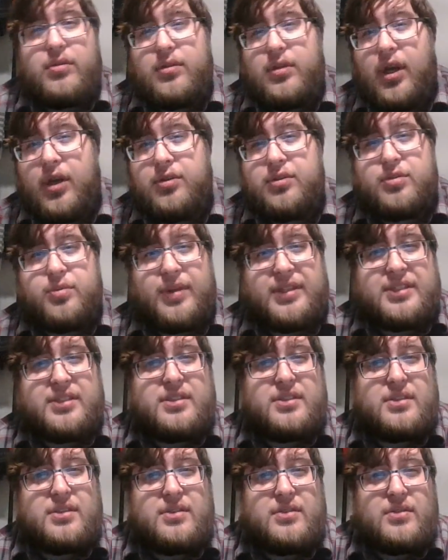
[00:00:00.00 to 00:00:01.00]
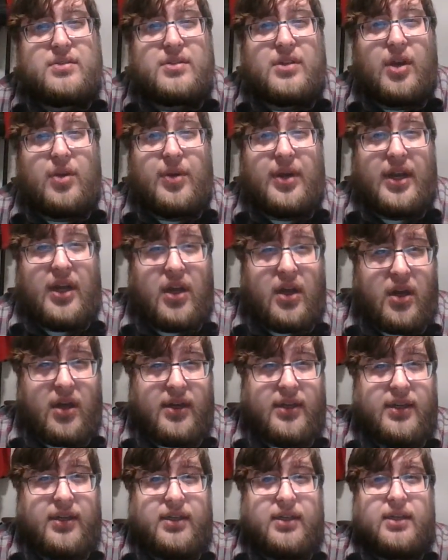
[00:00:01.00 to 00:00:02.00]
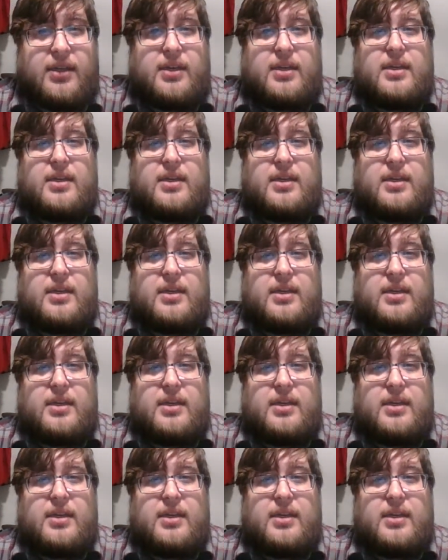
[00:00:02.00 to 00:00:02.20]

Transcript: knows what's going on,